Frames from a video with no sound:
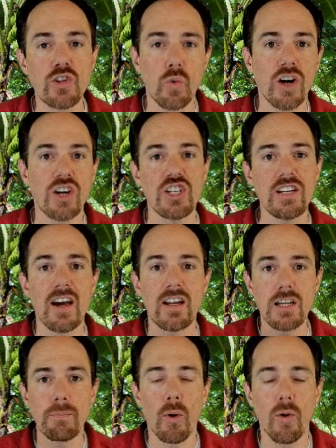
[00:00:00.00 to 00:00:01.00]
Worksheet
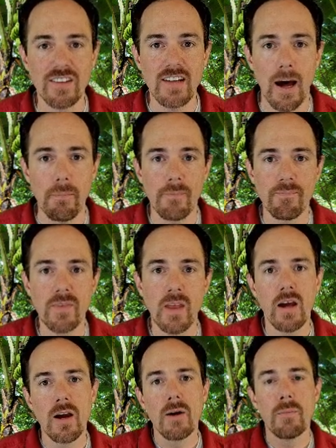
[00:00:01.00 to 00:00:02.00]
to pull this up.
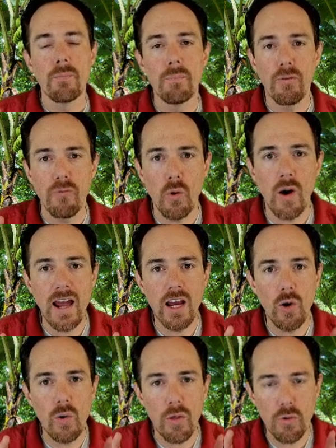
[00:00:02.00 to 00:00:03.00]
Before I
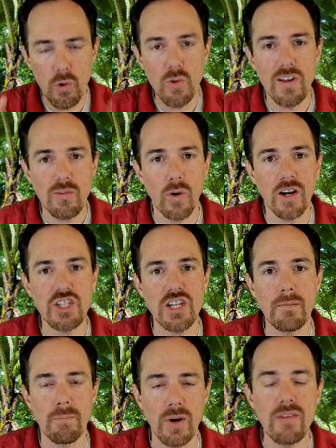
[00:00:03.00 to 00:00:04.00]
go through this
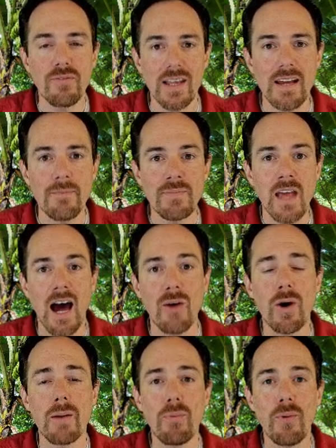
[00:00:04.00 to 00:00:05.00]
worksheet briefly, I
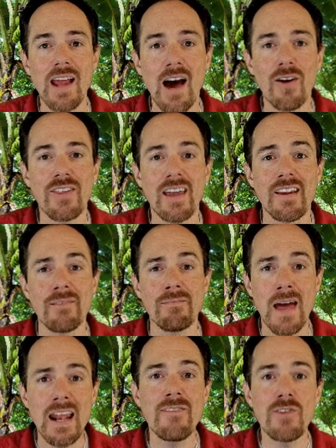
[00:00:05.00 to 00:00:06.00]
want to point out that
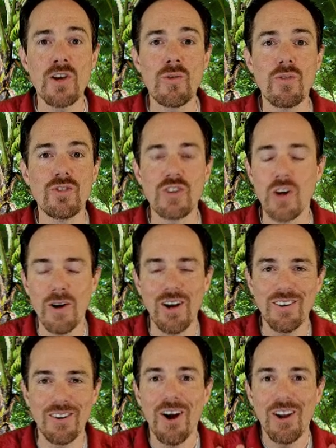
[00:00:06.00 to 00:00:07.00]
many of you
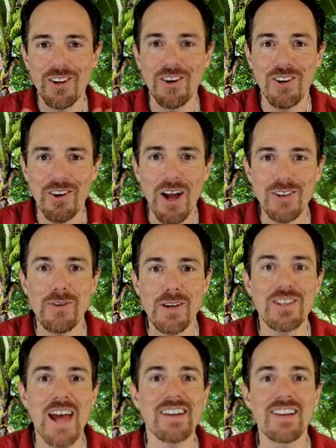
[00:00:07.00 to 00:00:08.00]
you're not doing your
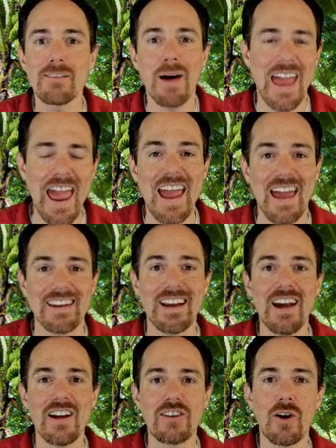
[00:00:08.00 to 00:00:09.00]
taxes by hand.
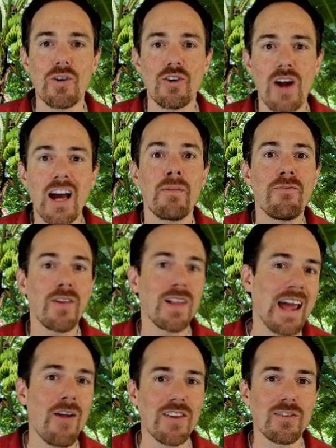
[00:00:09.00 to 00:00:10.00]
So you're not going to be filling
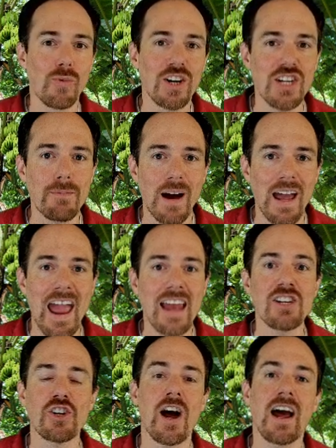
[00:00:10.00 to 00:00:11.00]
out this worksheet by hand,
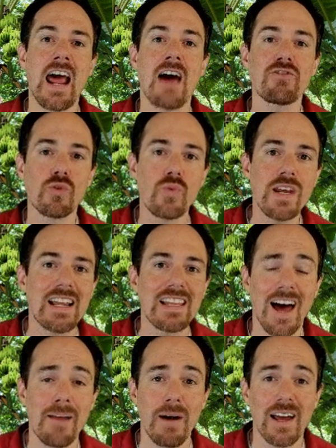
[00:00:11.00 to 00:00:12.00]
and you're not going to have to read it
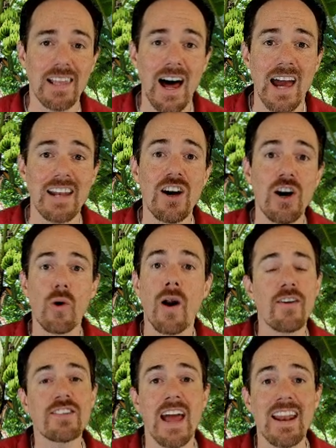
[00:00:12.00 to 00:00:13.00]
line by line or
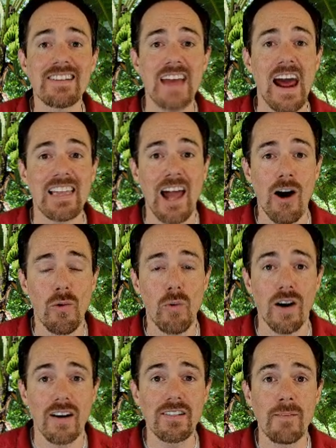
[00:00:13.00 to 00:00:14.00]
understand exactly how it
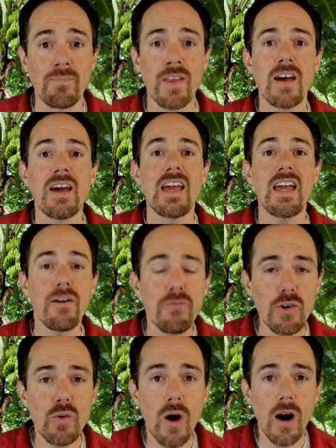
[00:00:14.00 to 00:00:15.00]
works. If
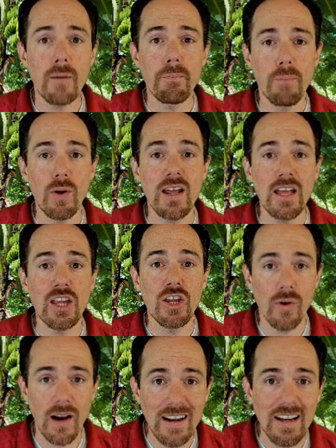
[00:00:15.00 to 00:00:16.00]
you are putting
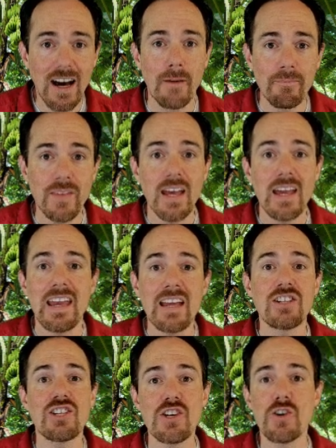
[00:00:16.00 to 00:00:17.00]
your income
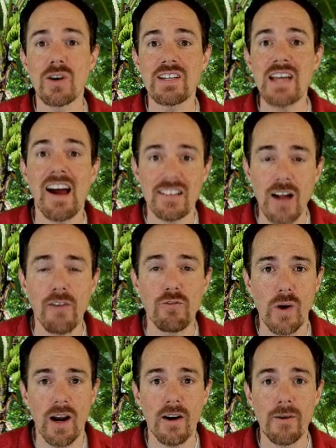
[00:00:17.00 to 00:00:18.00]
into your tax
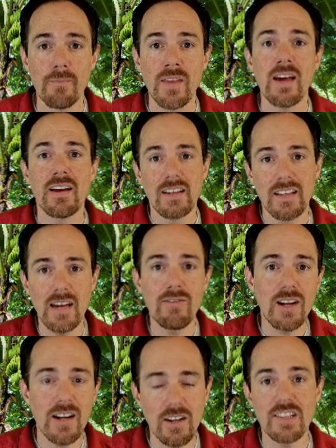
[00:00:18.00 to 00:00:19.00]
software, give
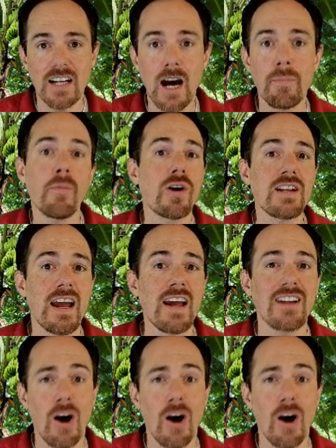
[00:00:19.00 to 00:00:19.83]
it just a couple more days.